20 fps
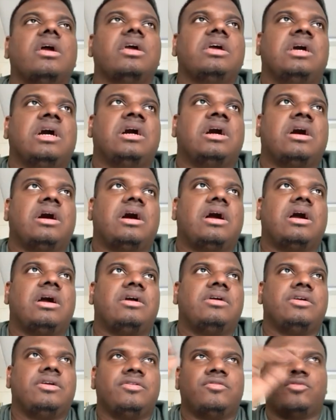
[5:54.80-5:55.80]
uh,
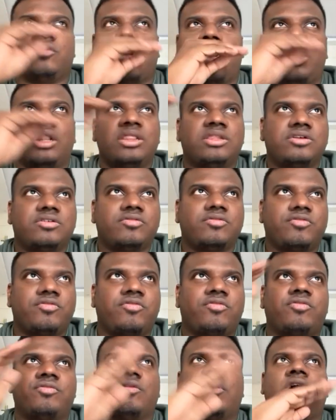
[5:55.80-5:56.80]
all
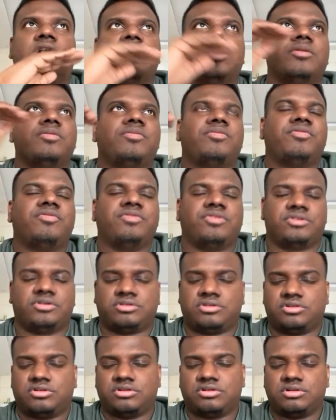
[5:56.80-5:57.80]

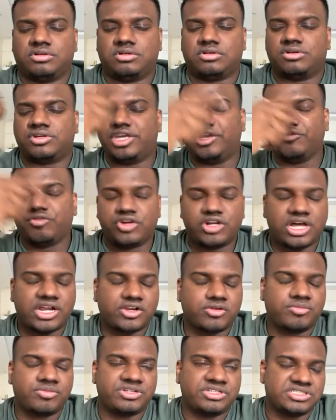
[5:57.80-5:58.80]
the keyword
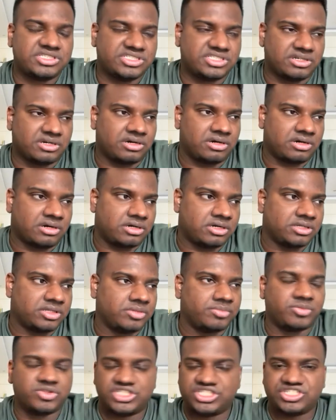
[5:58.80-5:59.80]
arguments or
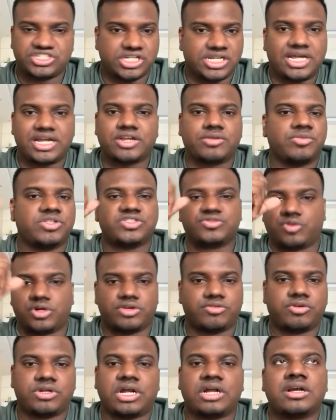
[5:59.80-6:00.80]
the positional arguments,
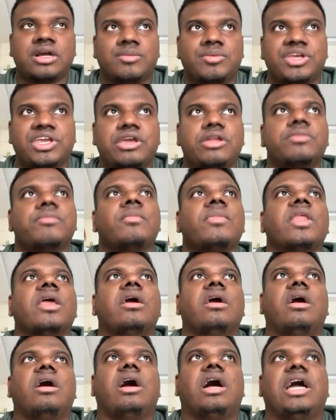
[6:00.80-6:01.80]
whatever are coming in,
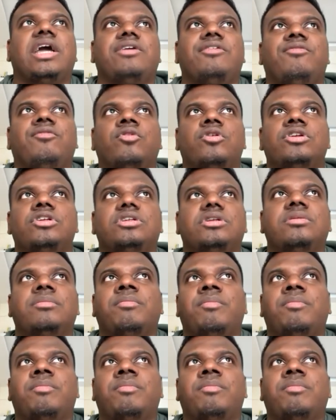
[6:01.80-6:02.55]
I would